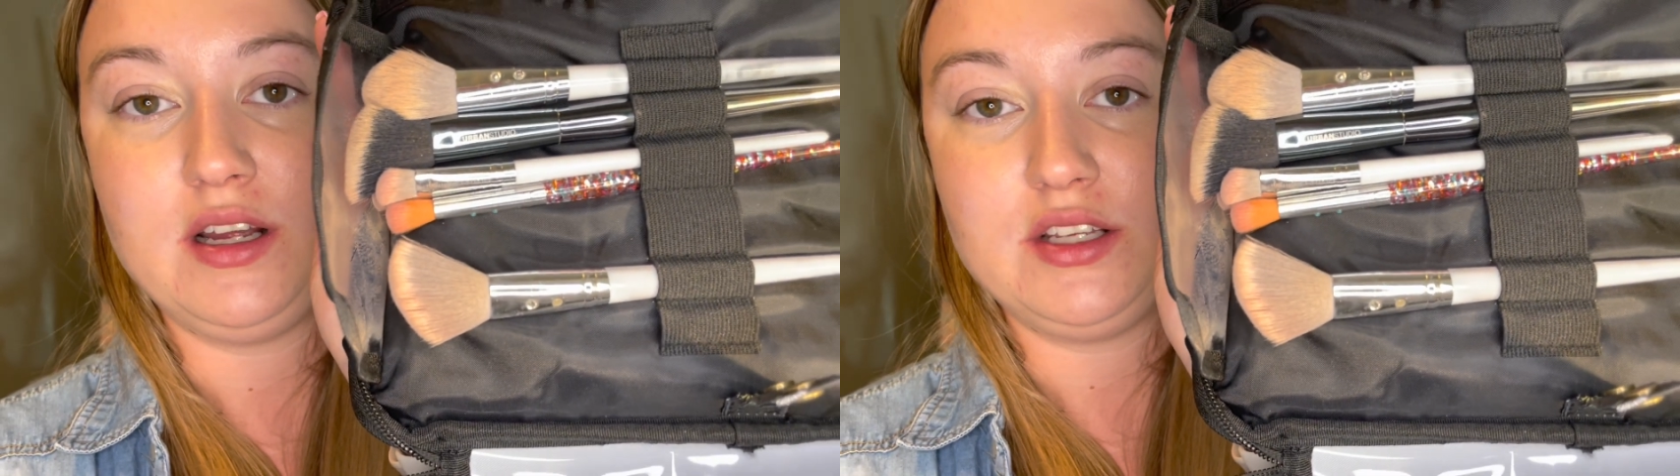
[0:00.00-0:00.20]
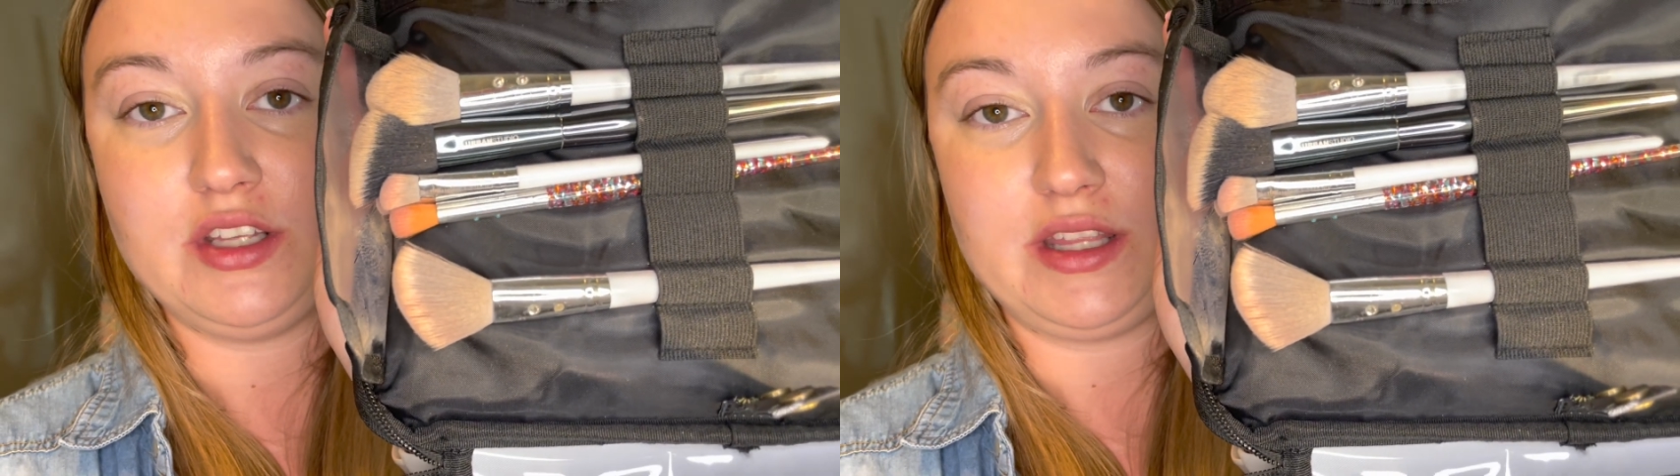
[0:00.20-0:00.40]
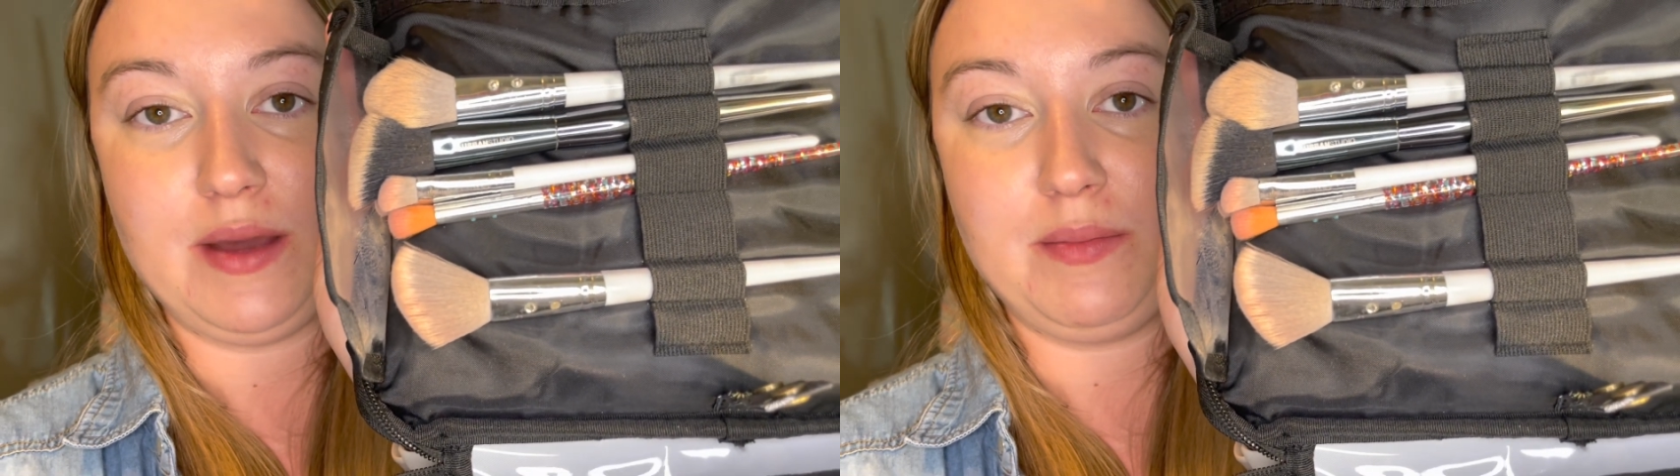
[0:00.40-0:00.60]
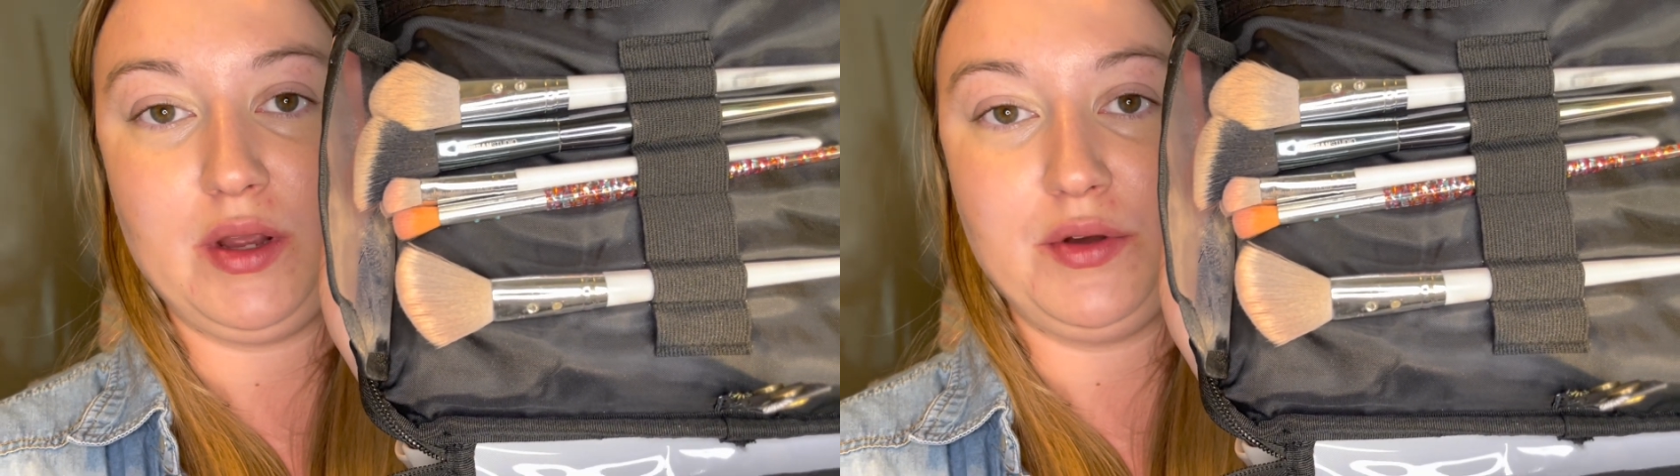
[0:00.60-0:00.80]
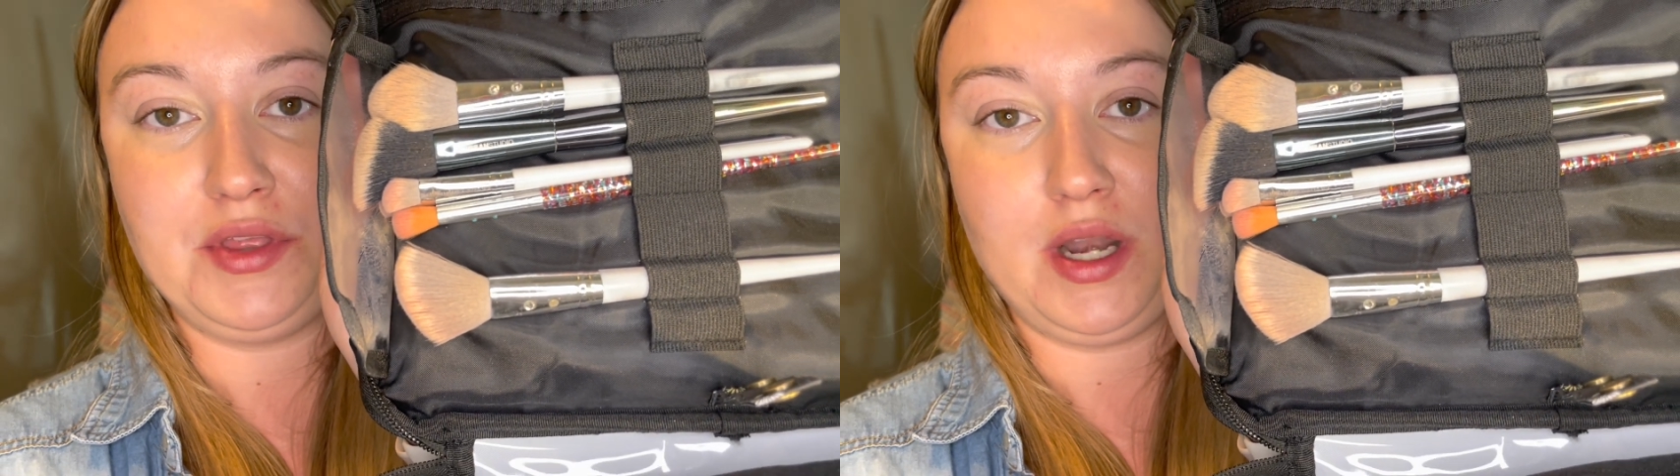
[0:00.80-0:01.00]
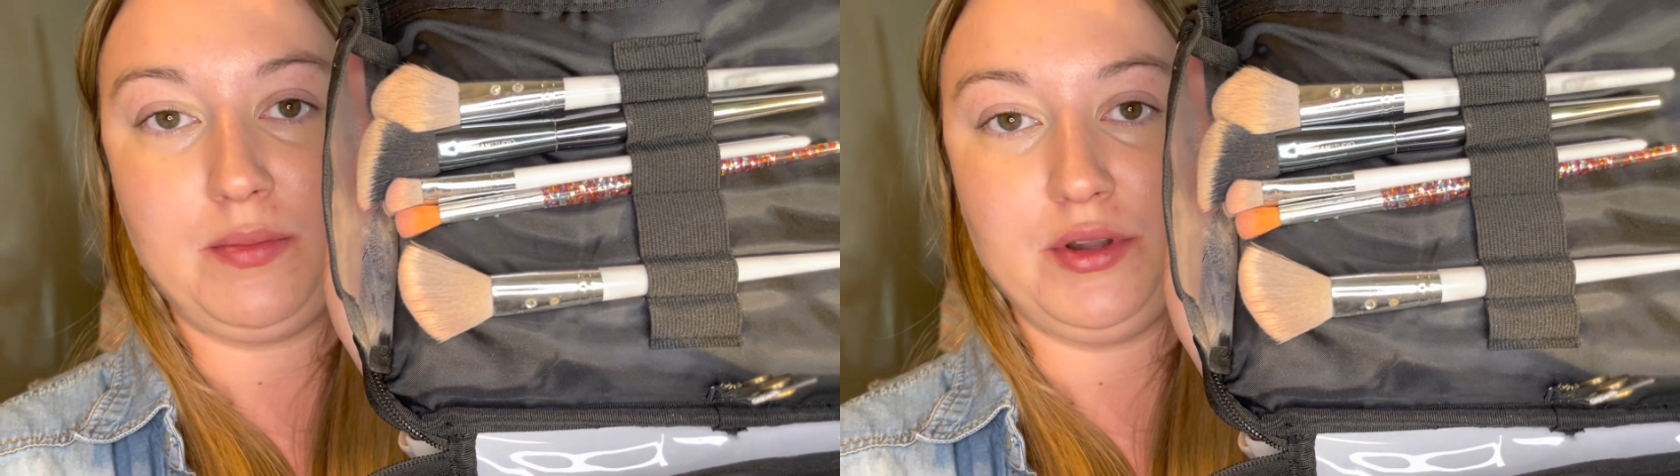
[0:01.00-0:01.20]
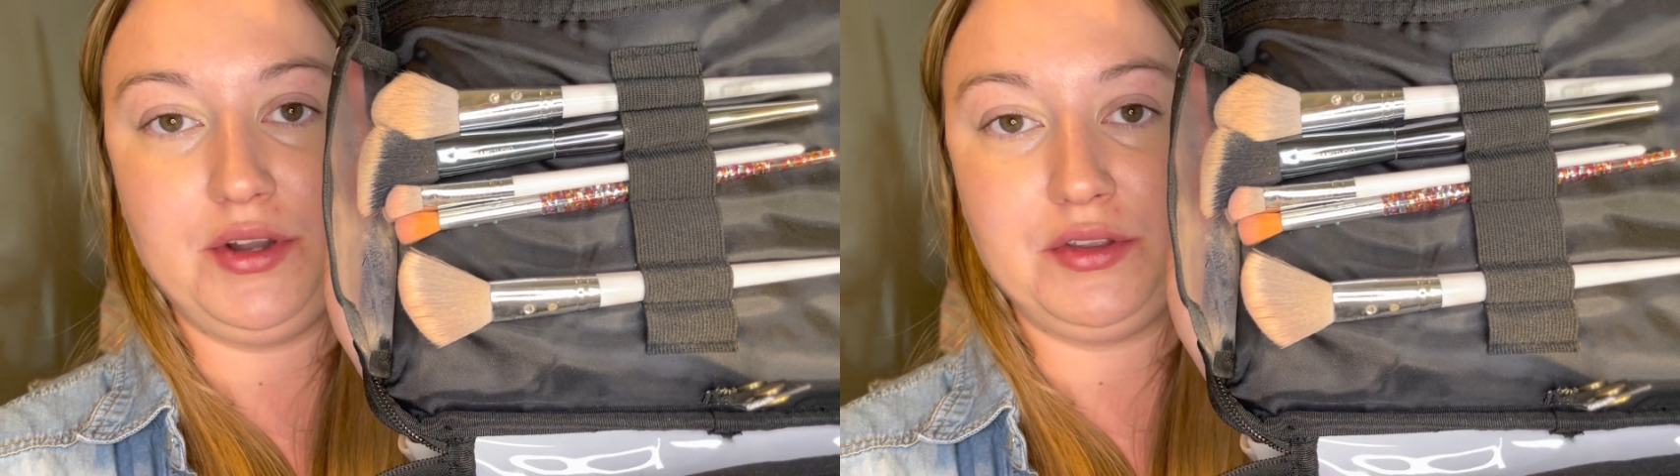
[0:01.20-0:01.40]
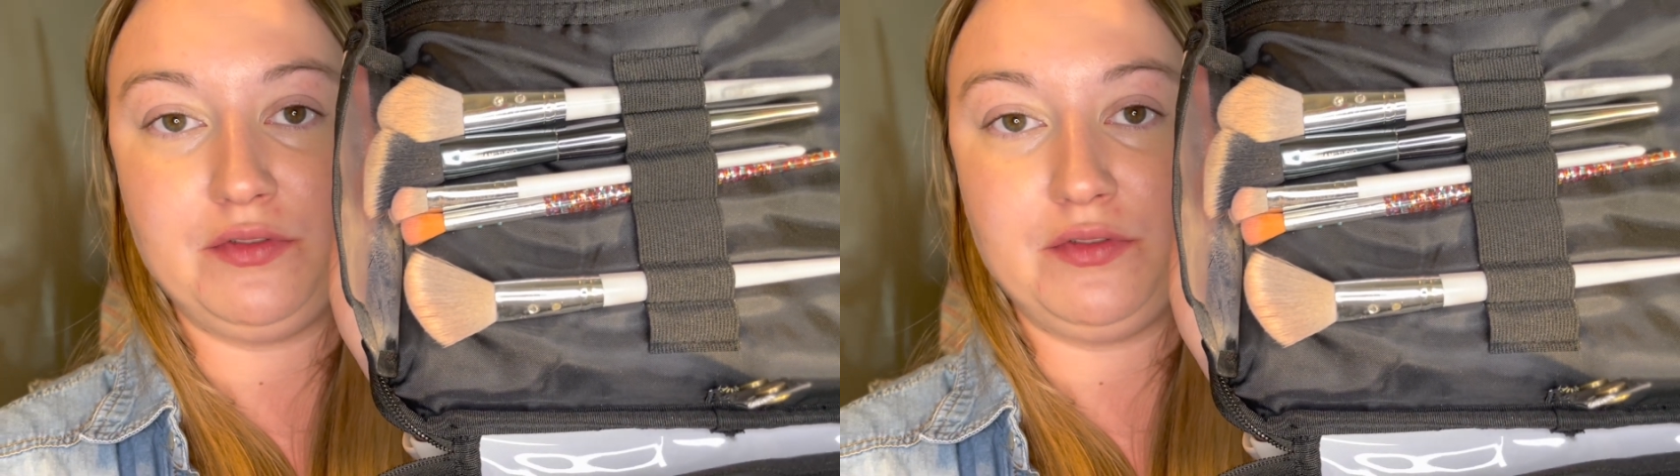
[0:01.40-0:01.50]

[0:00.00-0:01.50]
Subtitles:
So like that big one that I pulled out the